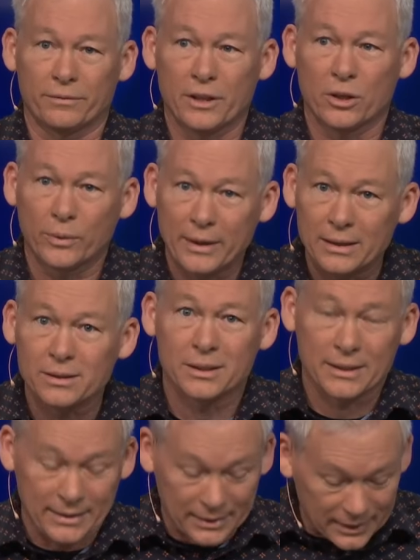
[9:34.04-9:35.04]
"of no
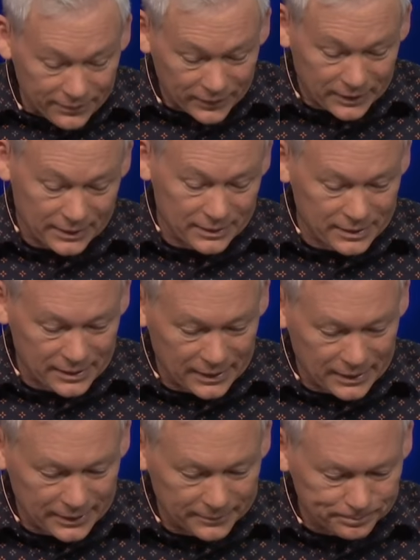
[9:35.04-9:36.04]
insignificant
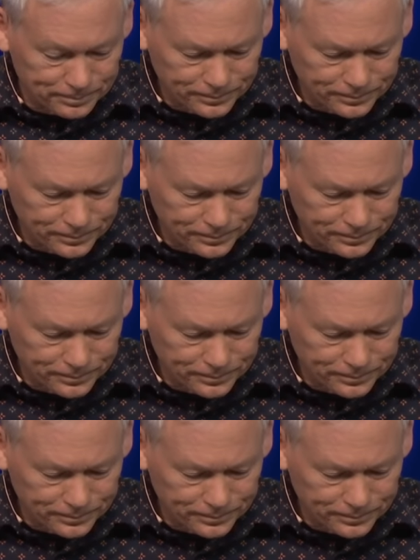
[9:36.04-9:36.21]
city.